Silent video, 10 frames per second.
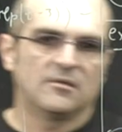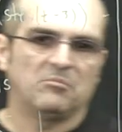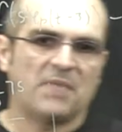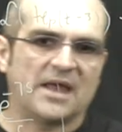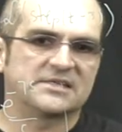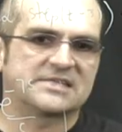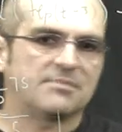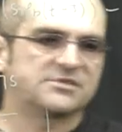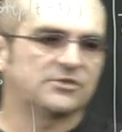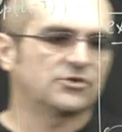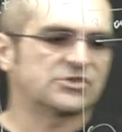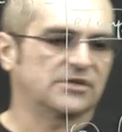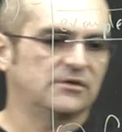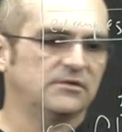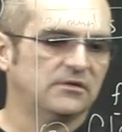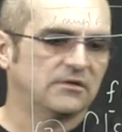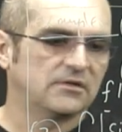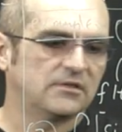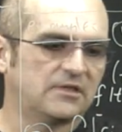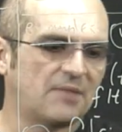Make the substitution,
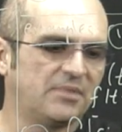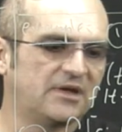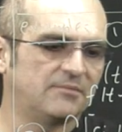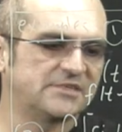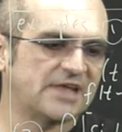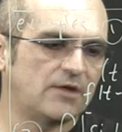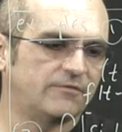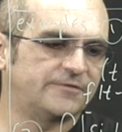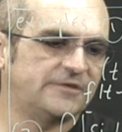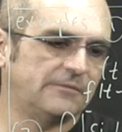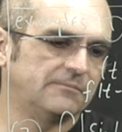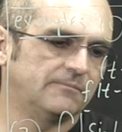that becomes sine of t.